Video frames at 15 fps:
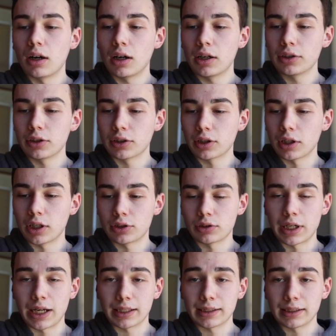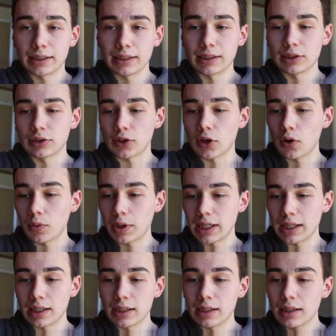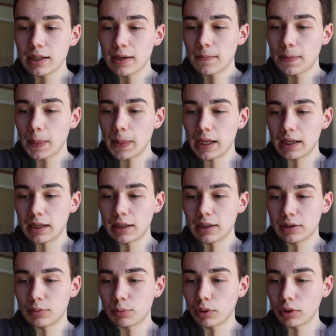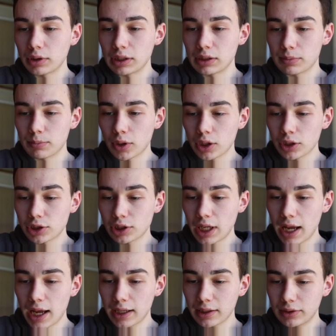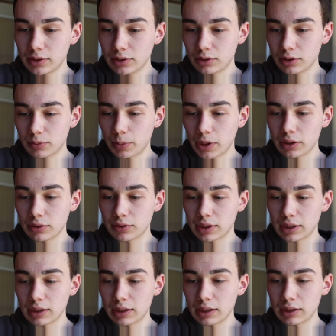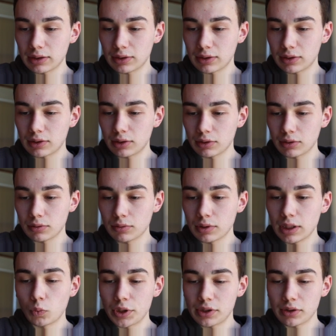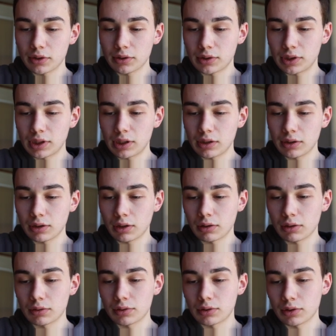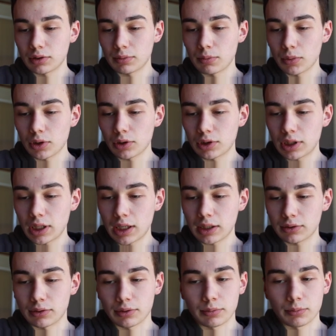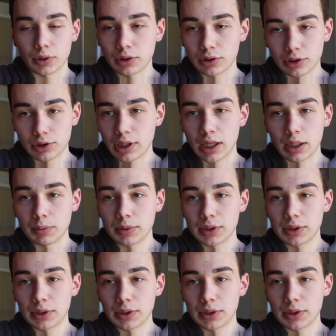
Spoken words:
on your contract is go in and put these merge tags just by using these two wizards here. You can use just merge tags or the merge tag